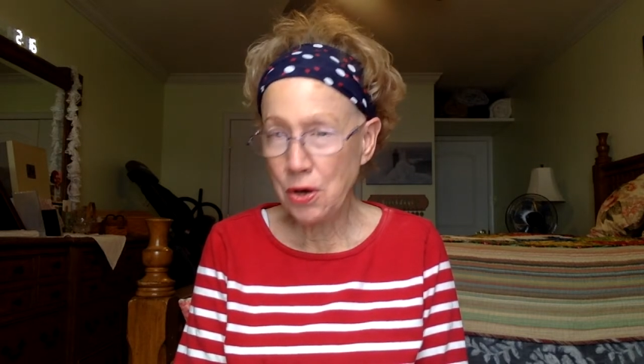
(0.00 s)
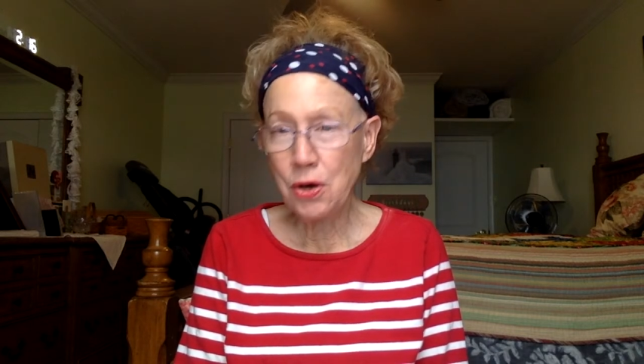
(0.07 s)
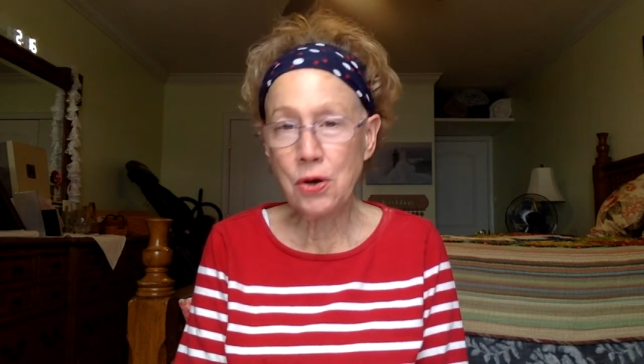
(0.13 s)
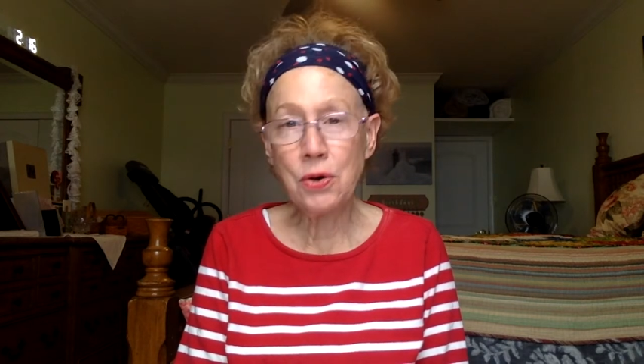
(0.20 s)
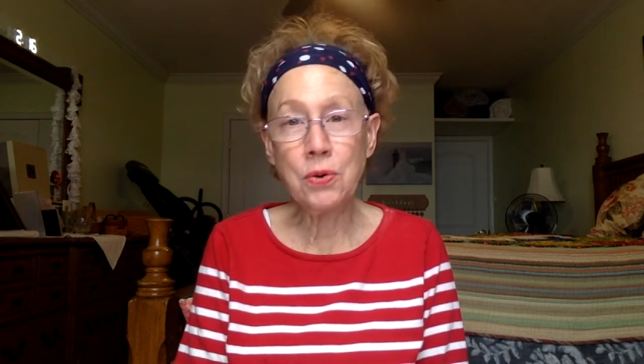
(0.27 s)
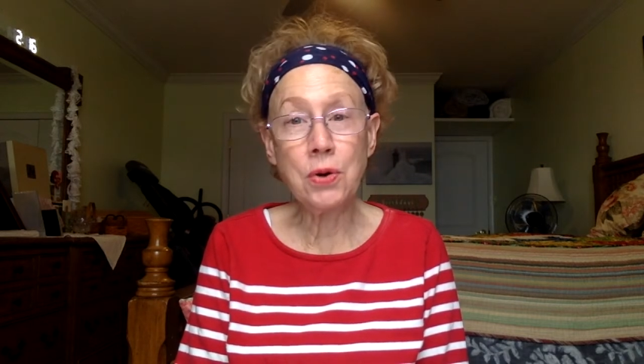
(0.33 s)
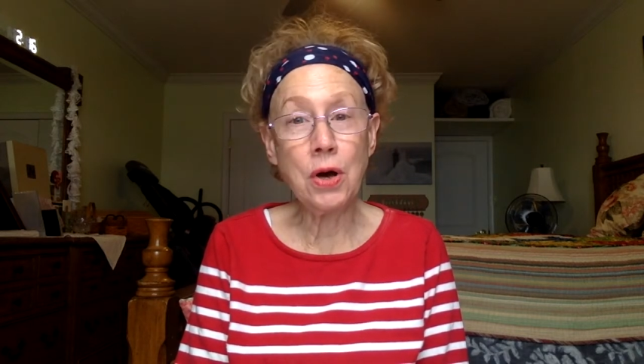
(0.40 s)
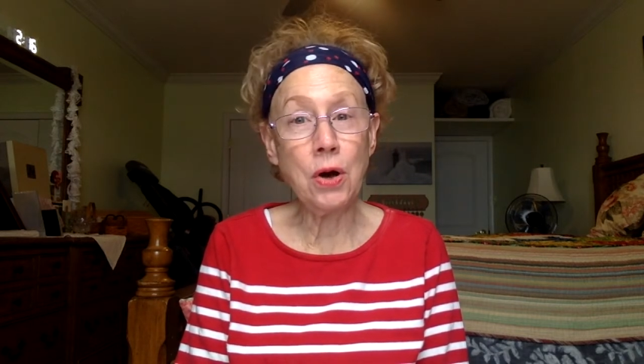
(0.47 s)
who
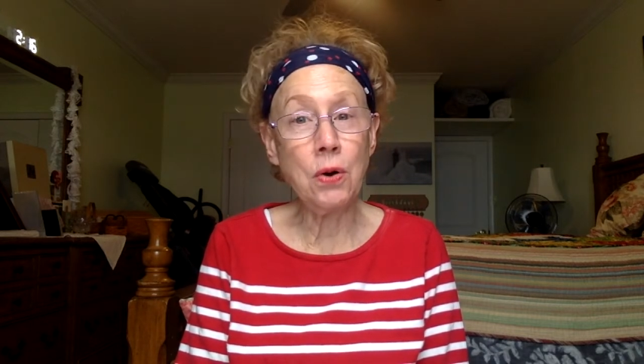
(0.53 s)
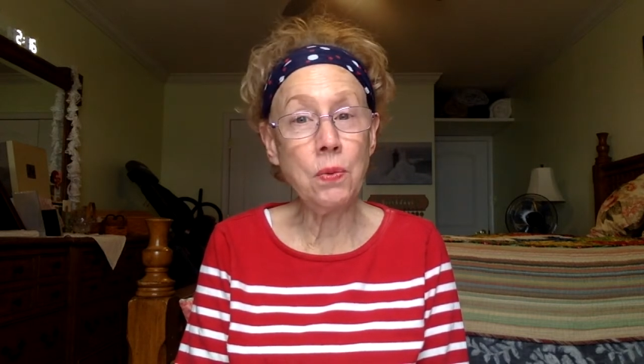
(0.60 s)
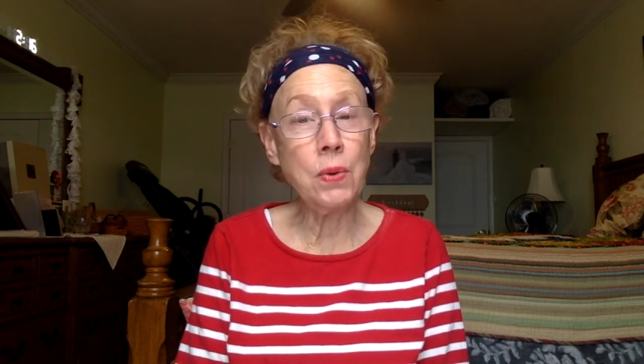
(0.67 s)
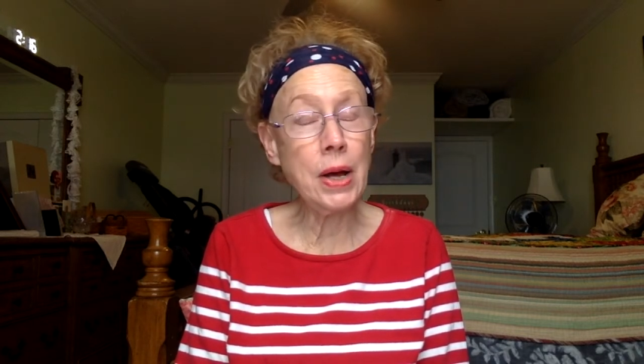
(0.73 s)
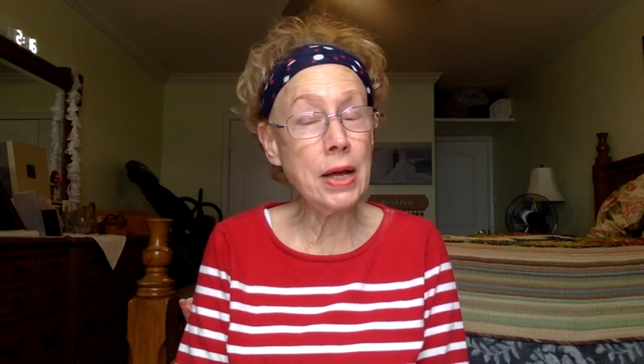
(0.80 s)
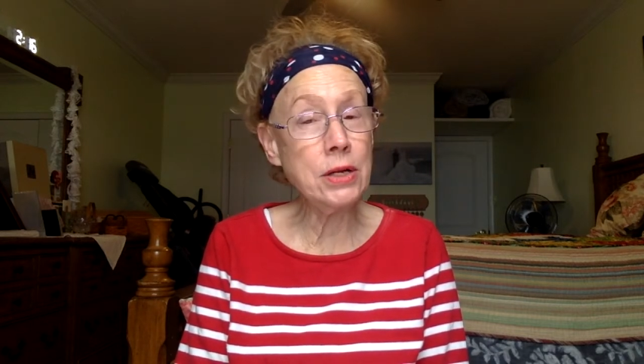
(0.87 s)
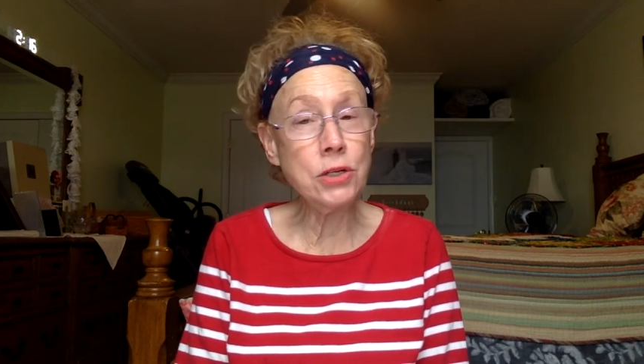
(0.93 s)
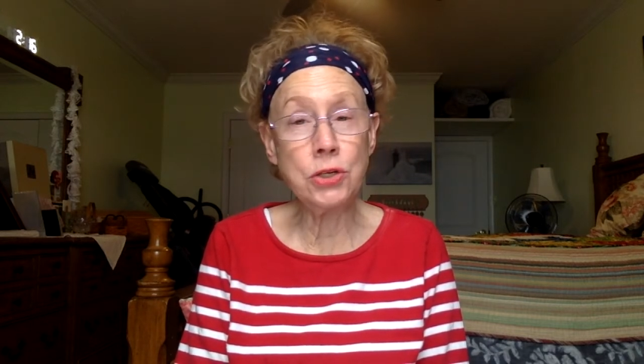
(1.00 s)
go
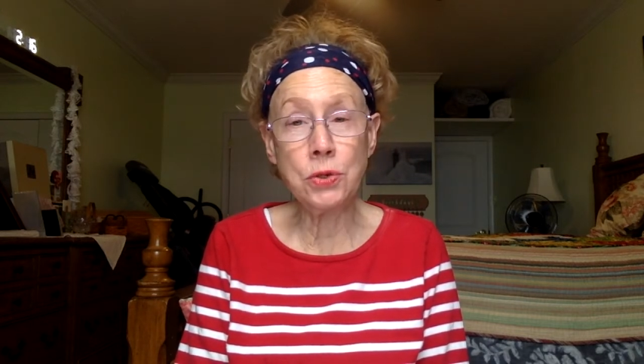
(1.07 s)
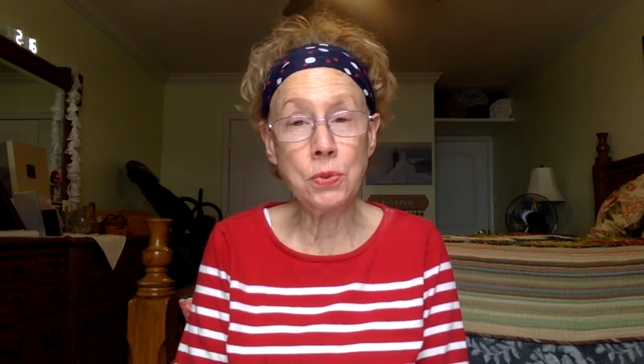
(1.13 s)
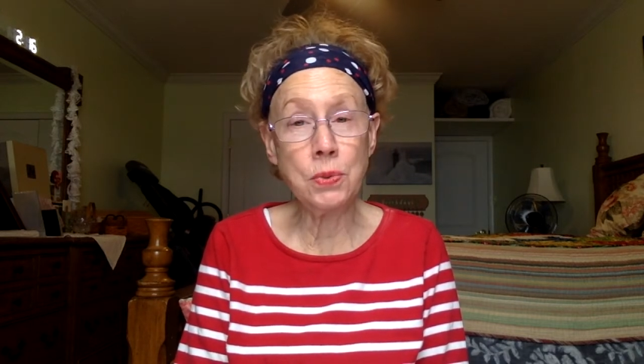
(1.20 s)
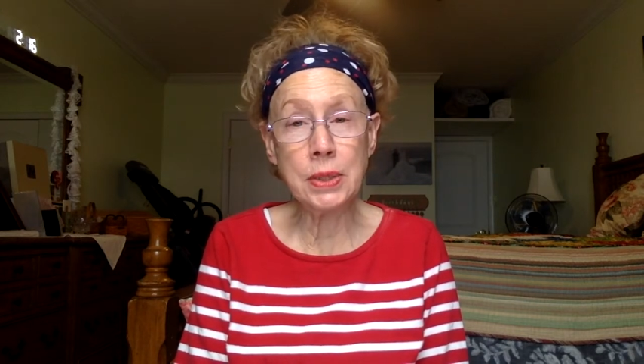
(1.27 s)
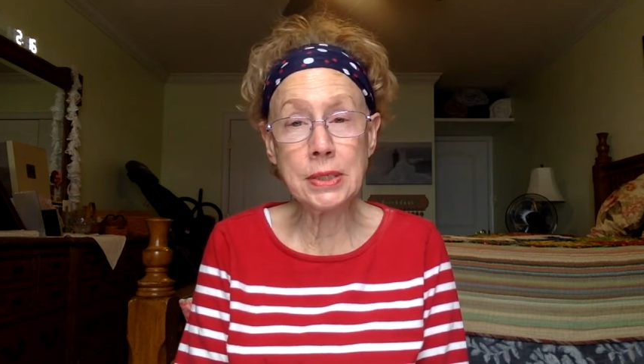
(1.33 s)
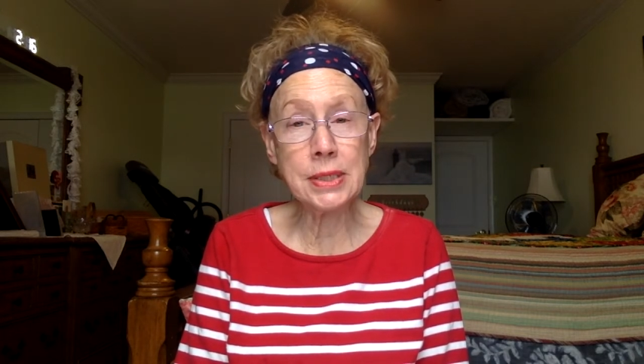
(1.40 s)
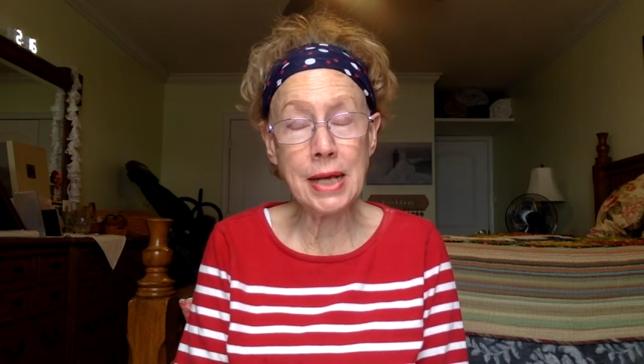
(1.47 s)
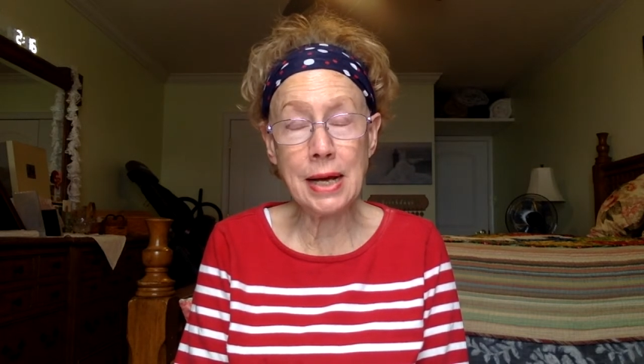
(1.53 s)
and do
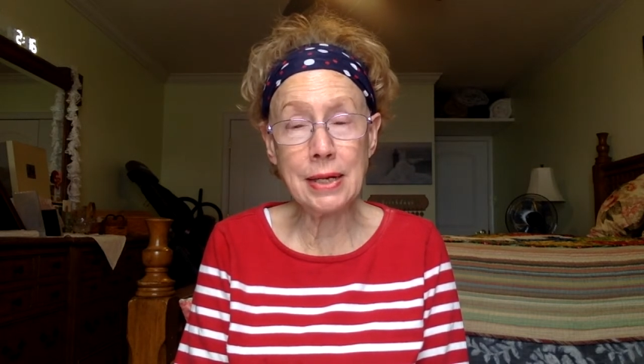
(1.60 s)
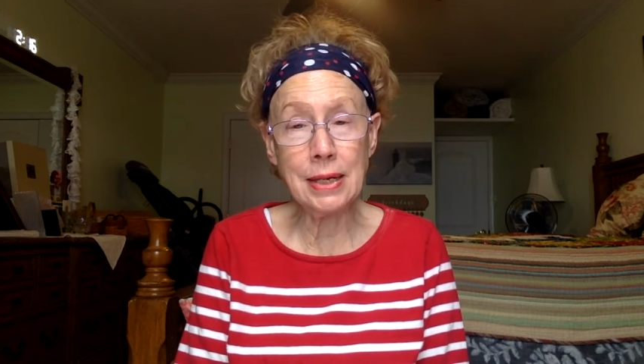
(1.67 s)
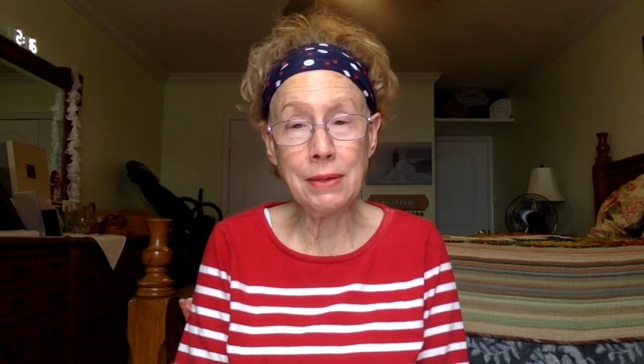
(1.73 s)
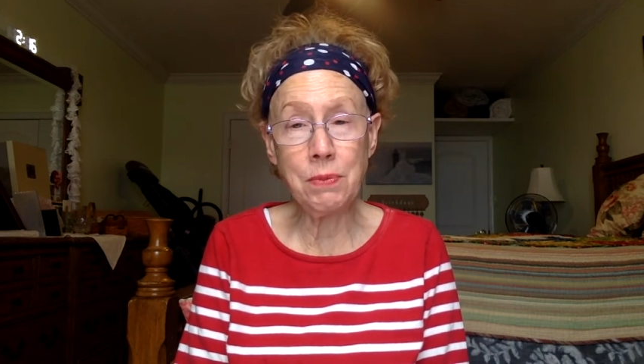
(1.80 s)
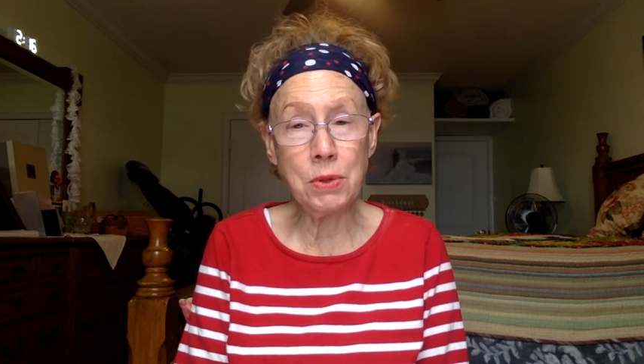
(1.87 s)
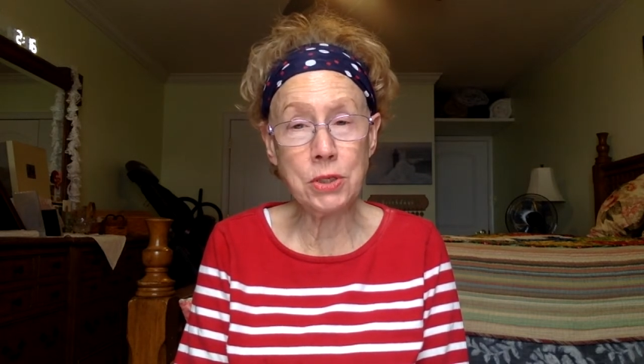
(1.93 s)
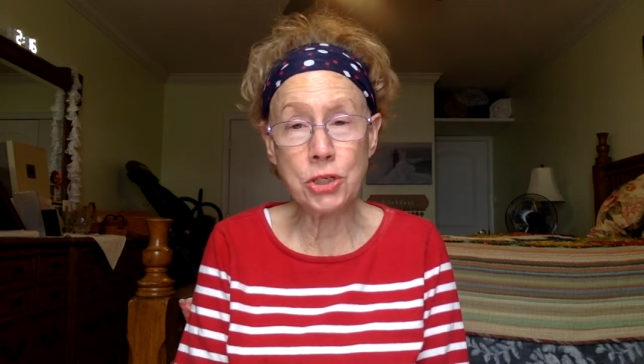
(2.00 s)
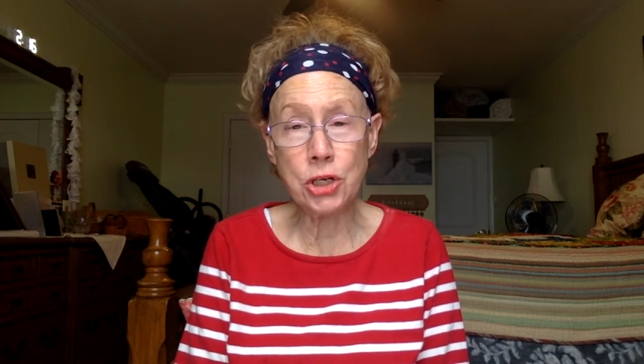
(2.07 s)
exactly
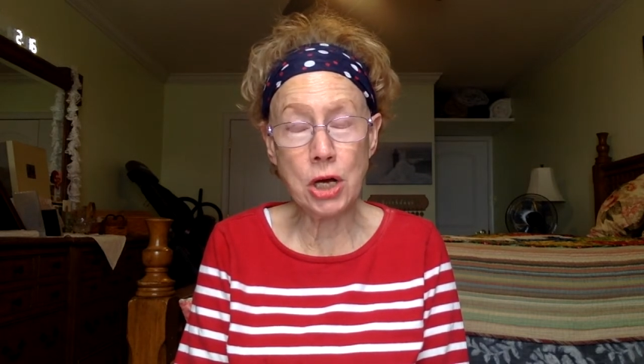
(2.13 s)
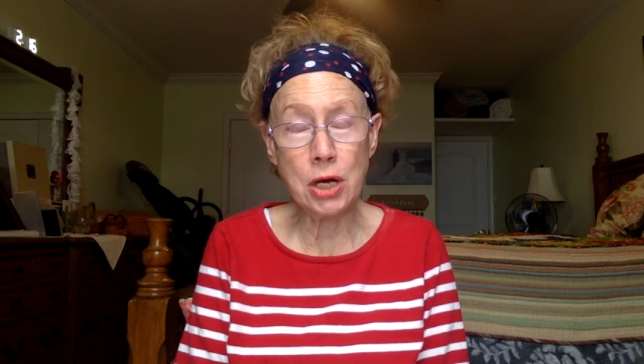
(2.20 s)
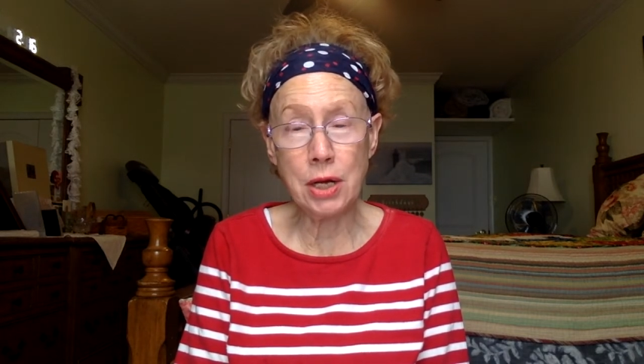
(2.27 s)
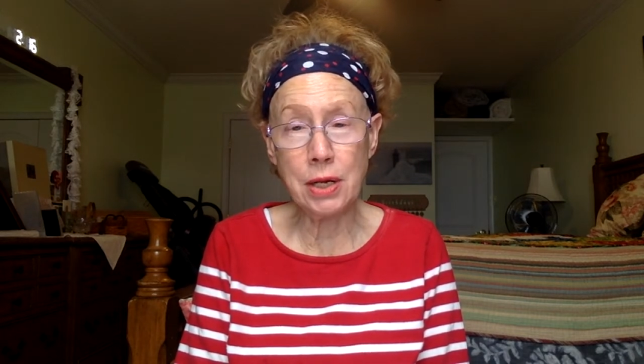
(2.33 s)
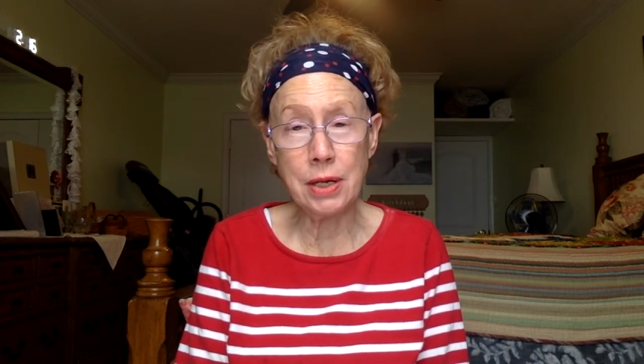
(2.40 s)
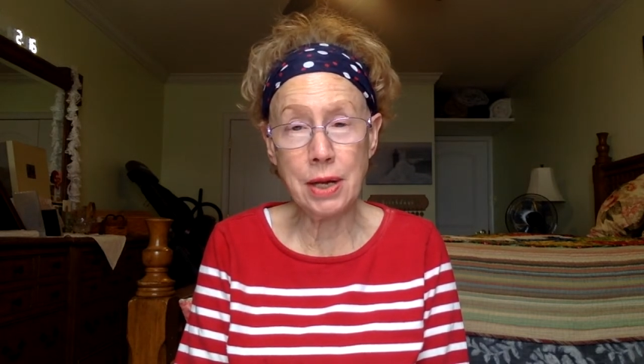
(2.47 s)
what John